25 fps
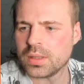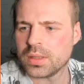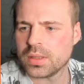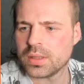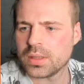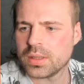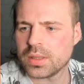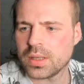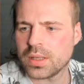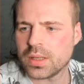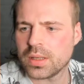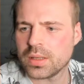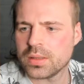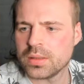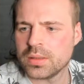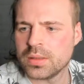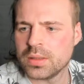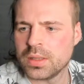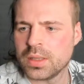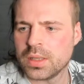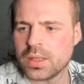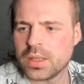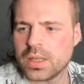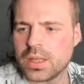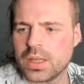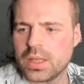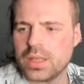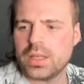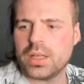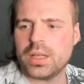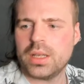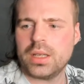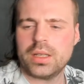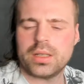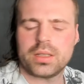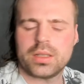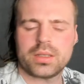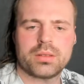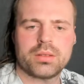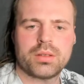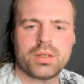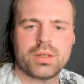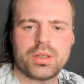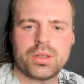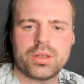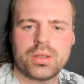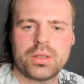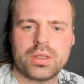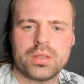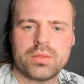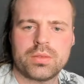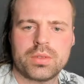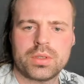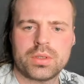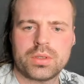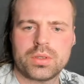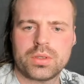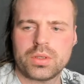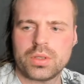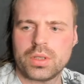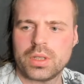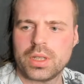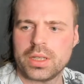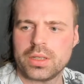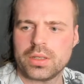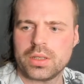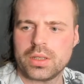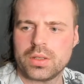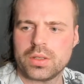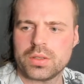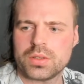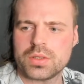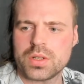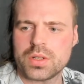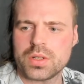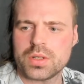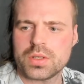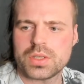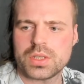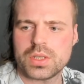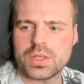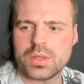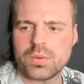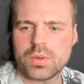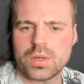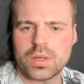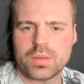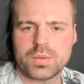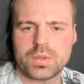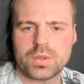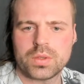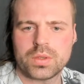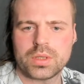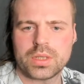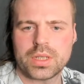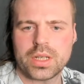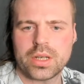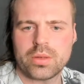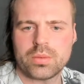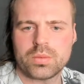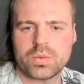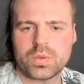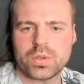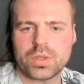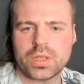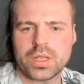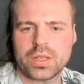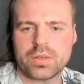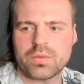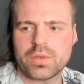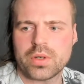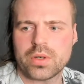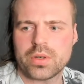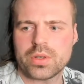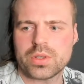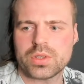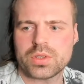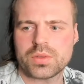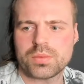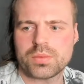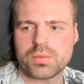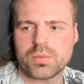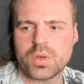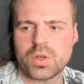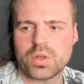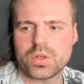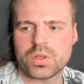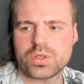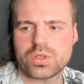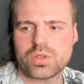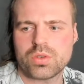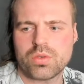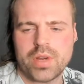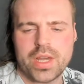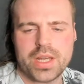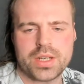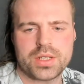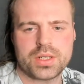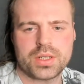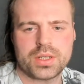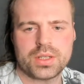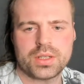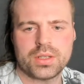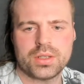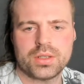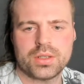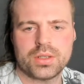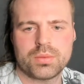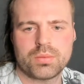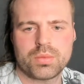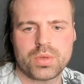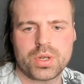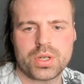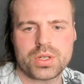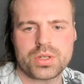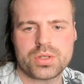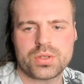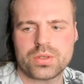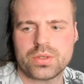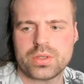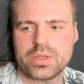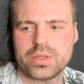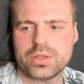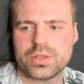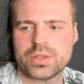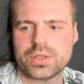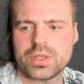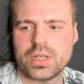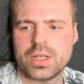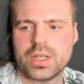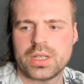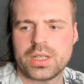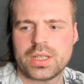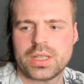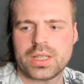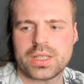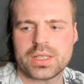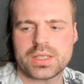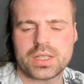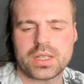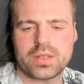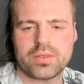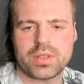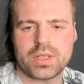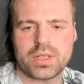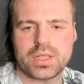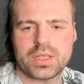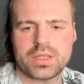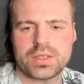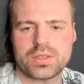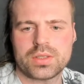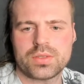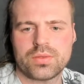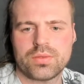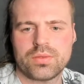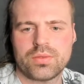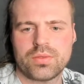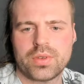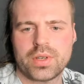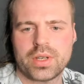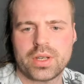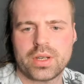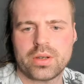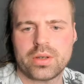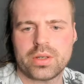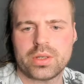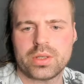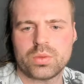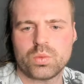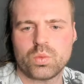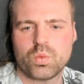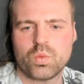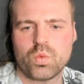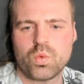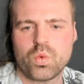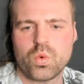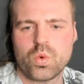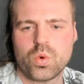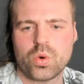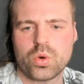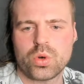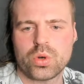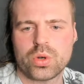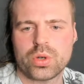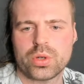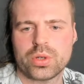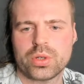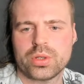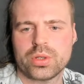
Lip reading: yeah. And hey, you can even, like, so you can see what I'm doing now. I'm doing like very small, scratchy brush strokes. That's giving it this very worn